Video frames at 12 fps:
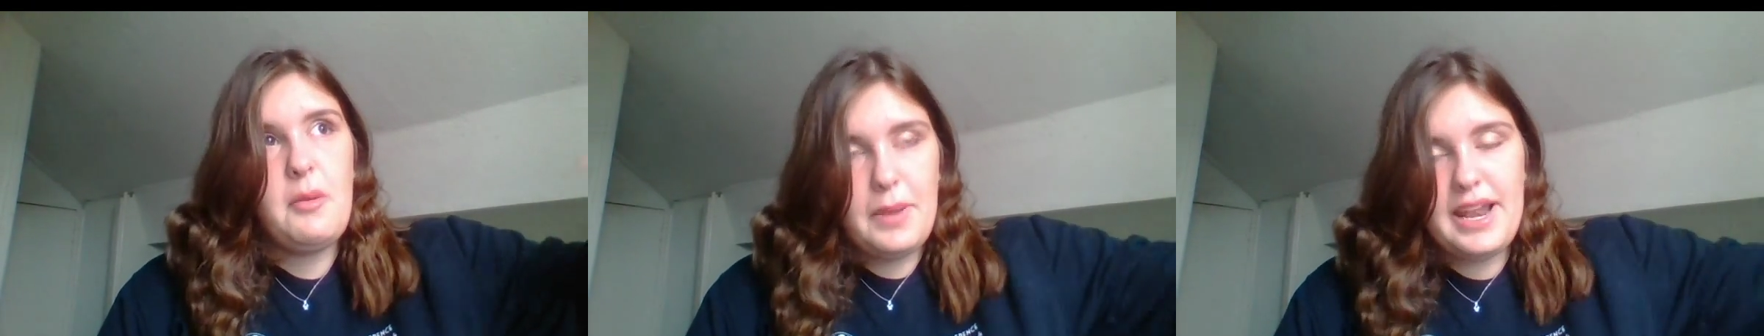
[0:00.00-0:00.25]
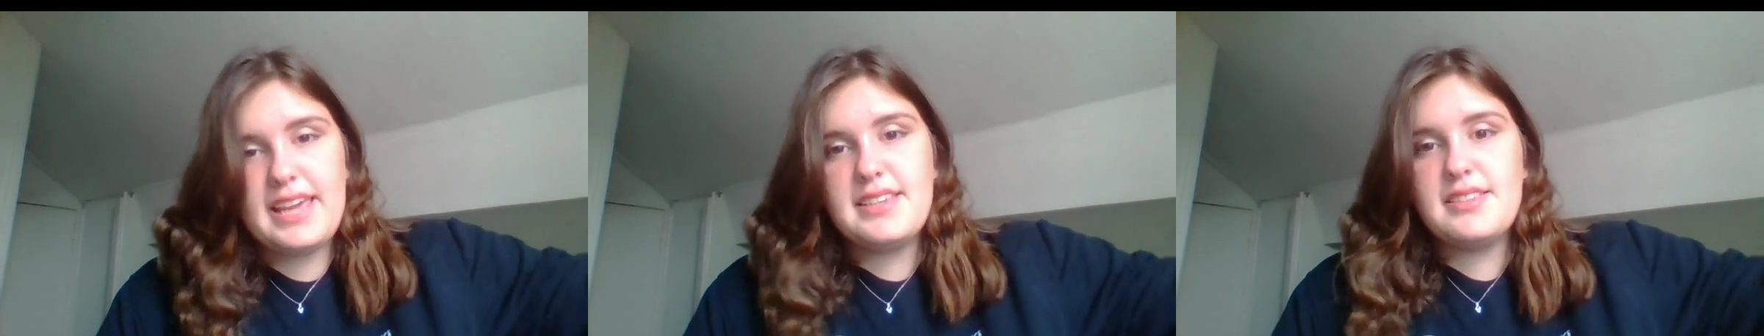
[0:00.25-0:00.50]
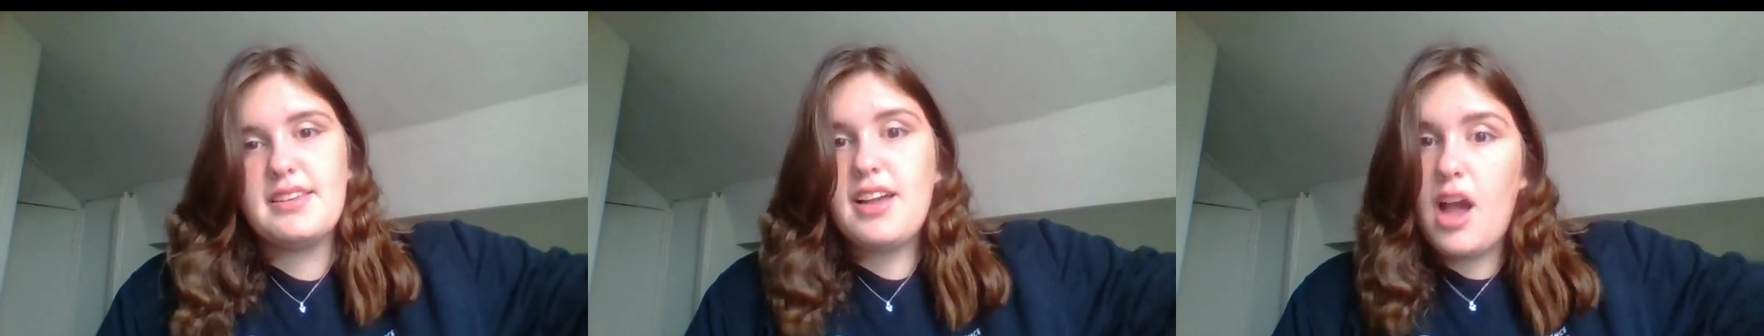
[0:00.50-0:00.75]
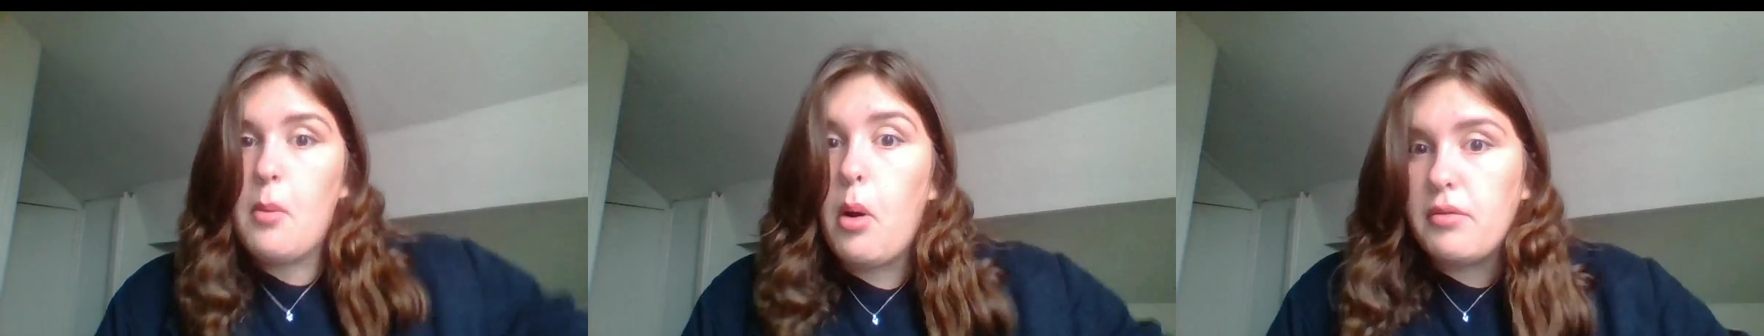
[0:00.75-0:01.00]
plays
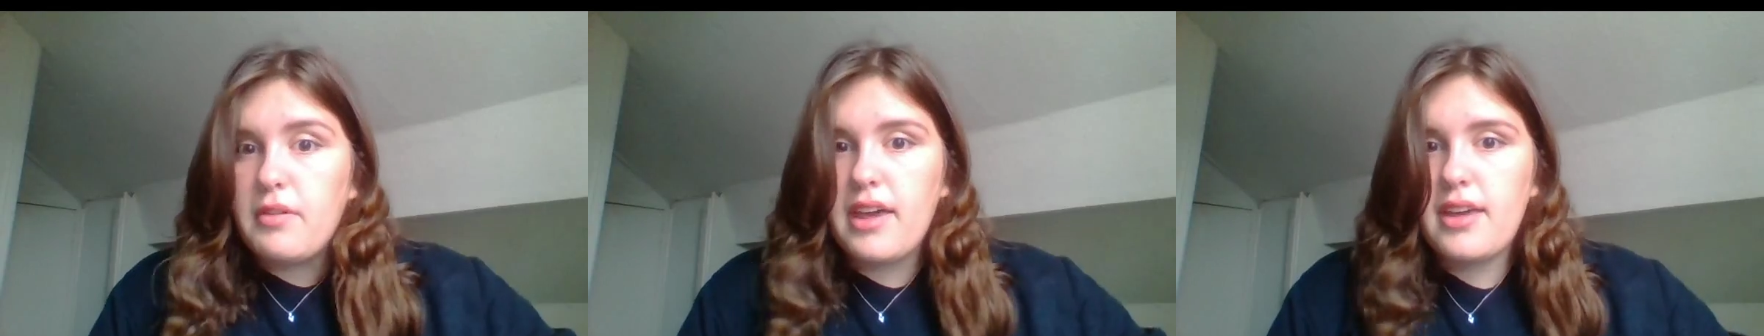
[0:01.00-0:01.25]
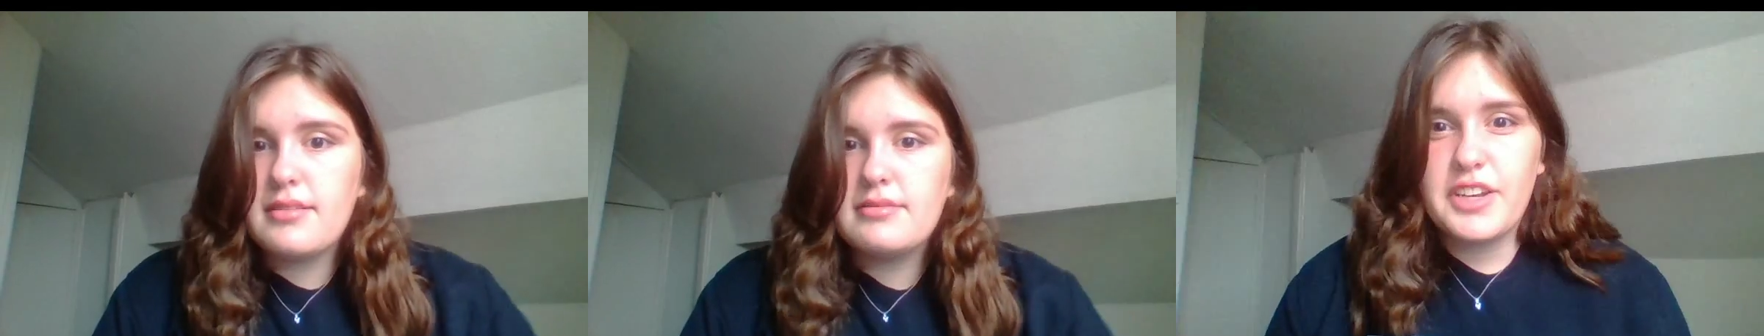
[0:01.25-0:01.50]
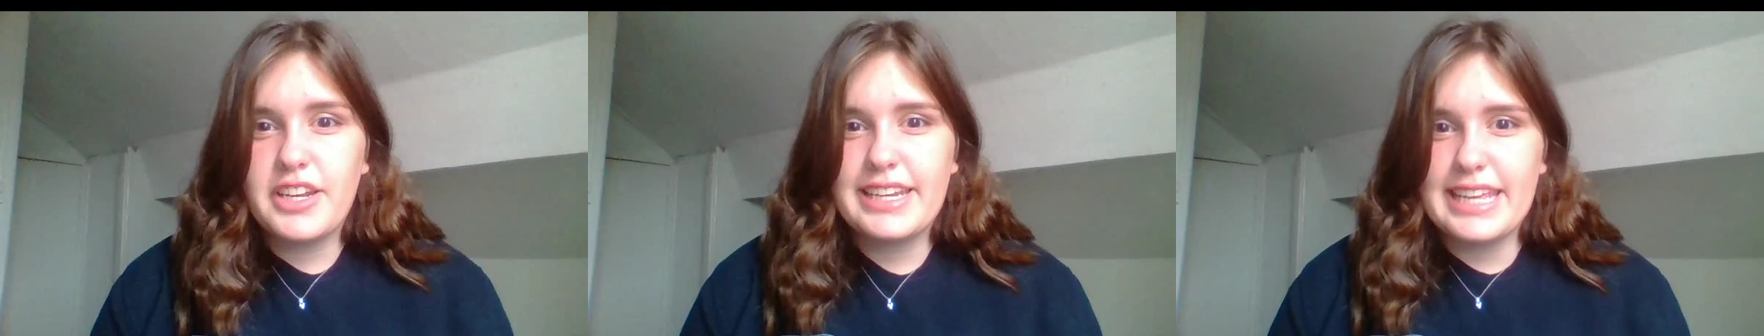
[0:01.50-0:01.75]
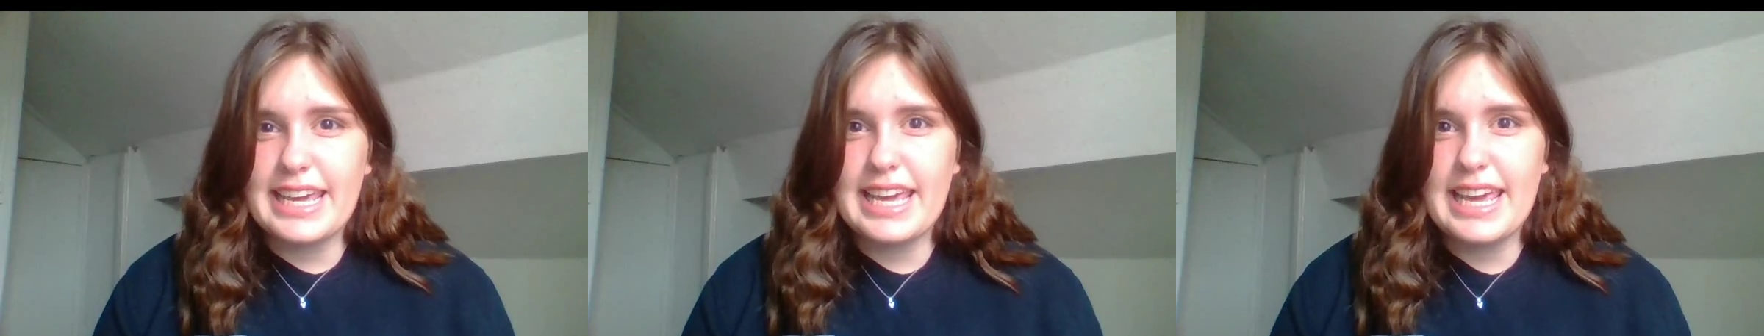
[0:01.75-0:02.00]
that
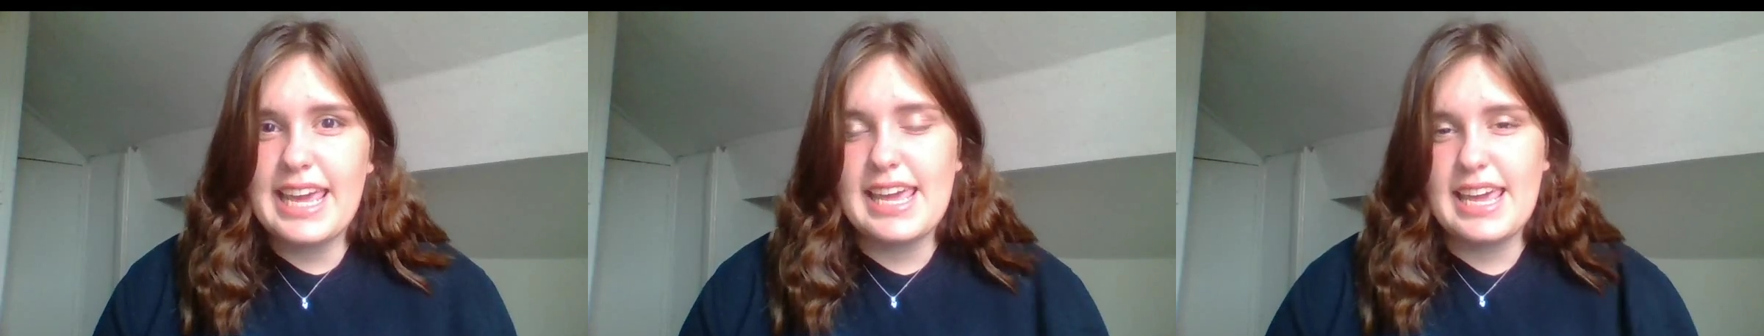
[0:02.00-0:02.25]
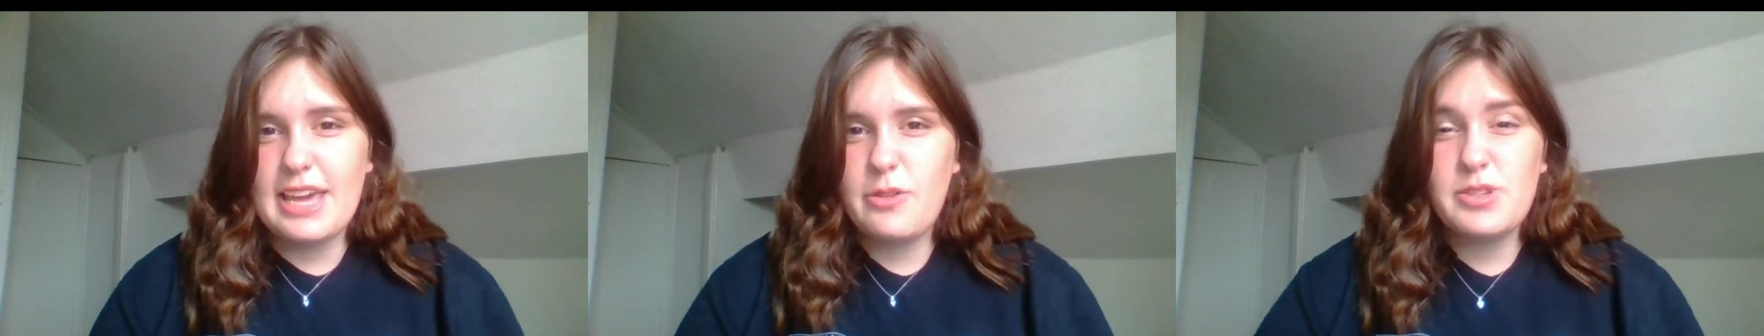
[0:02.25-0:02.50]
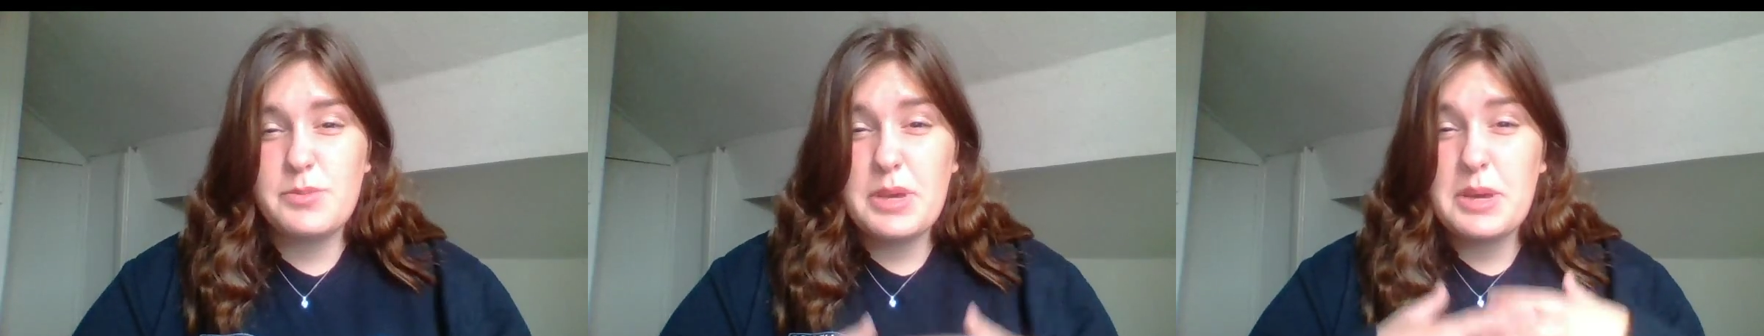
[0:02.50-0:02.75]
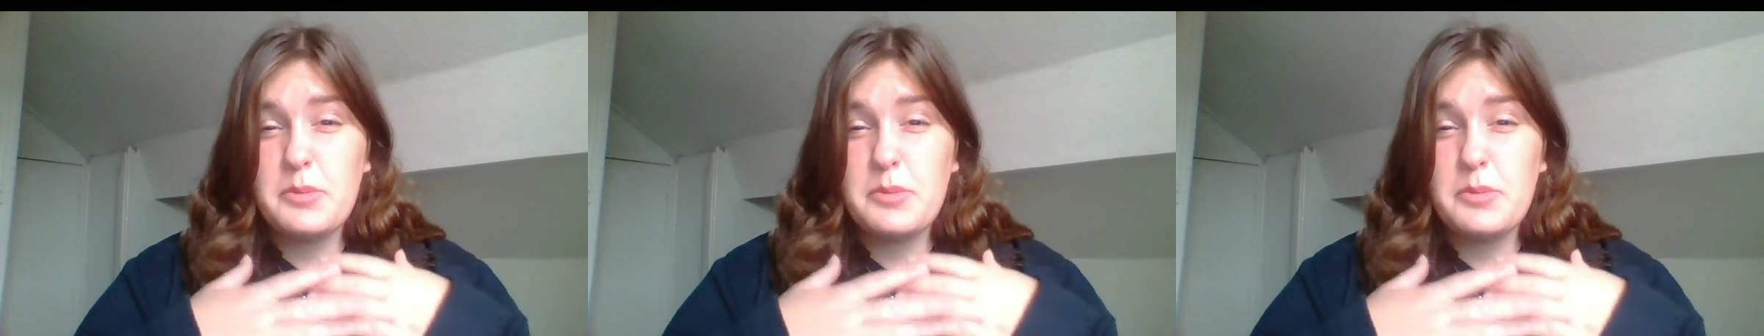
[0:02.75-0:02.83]
definitely a hit. It was being